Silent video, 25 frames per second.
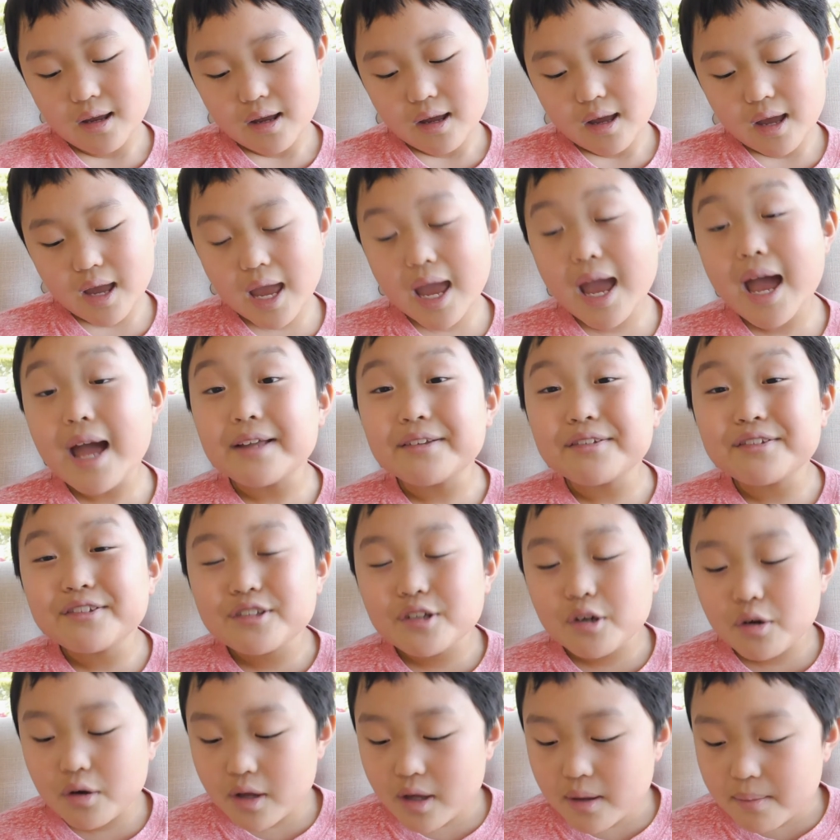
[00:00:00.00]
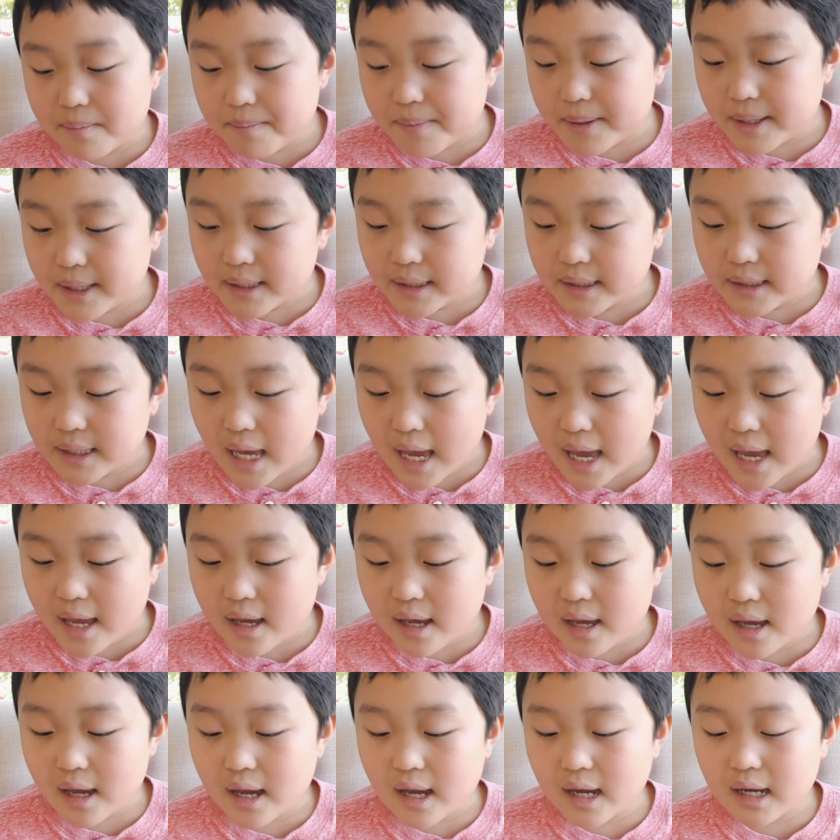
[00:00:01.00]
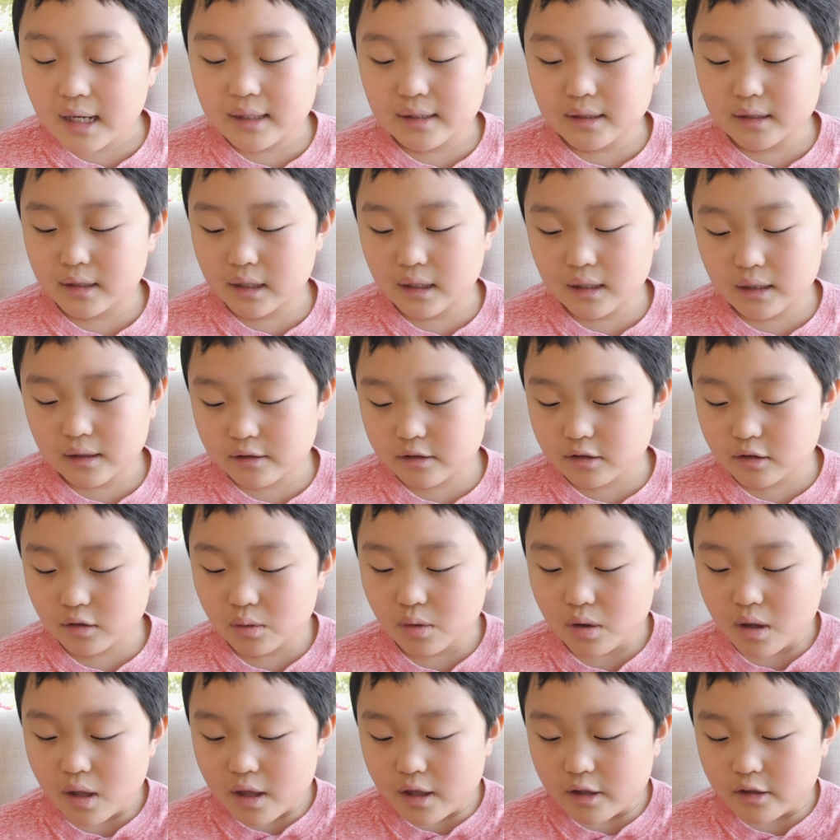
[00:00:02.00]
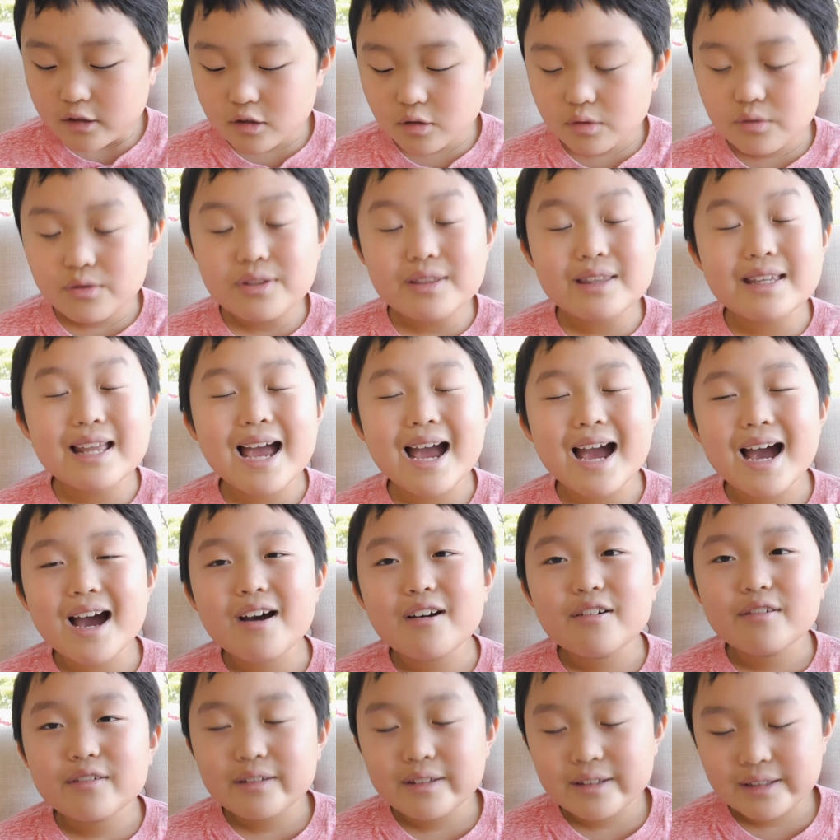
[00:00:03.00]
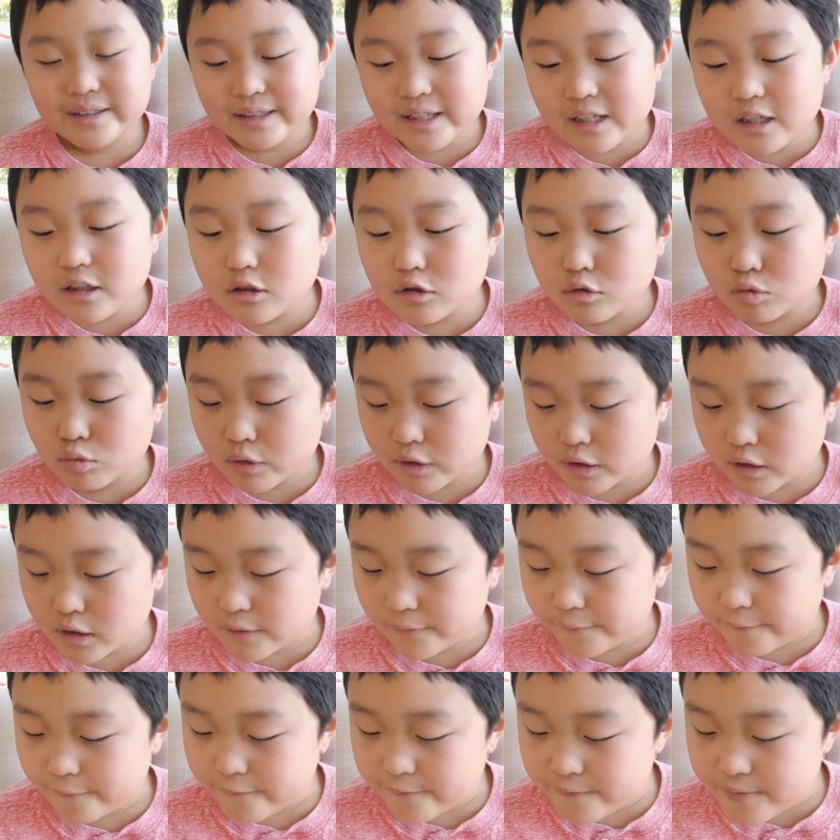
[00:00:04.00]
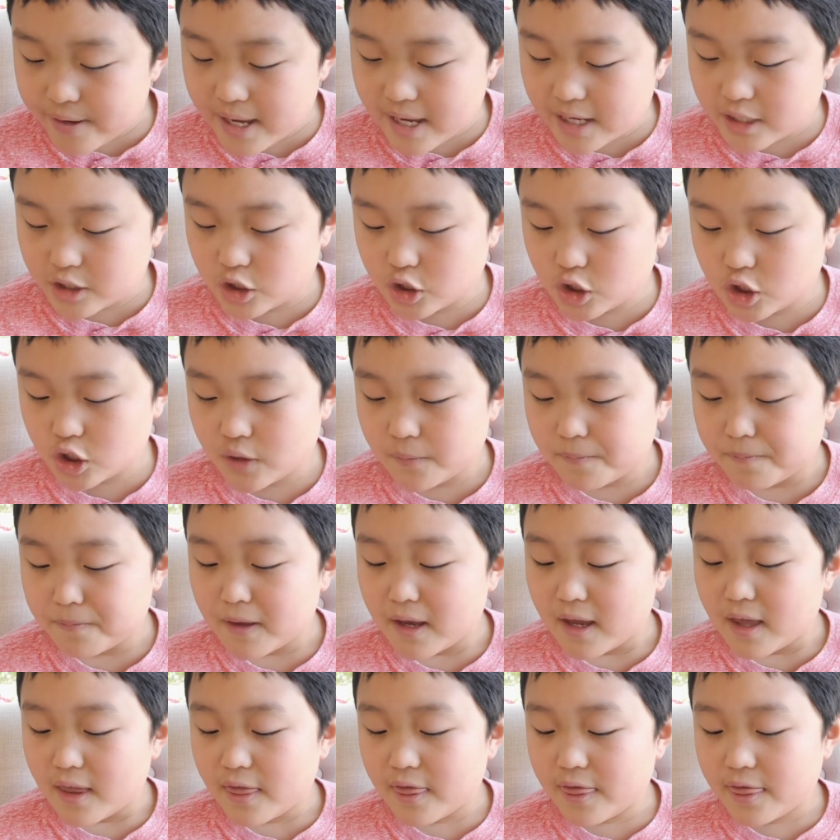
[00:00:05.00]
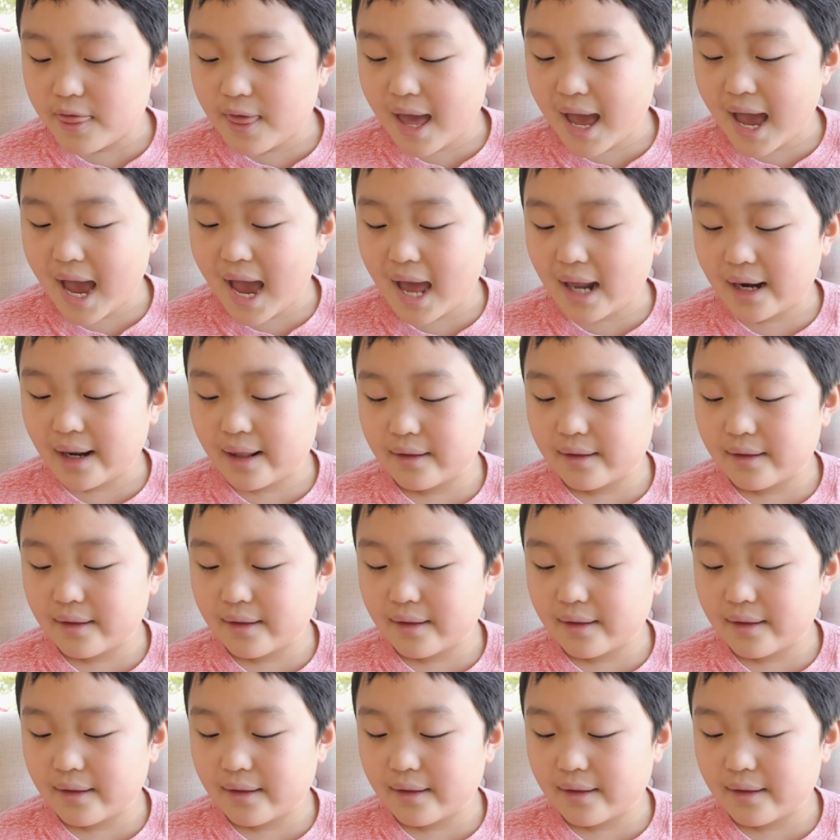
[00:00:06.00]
And so it began, so now this was the fish that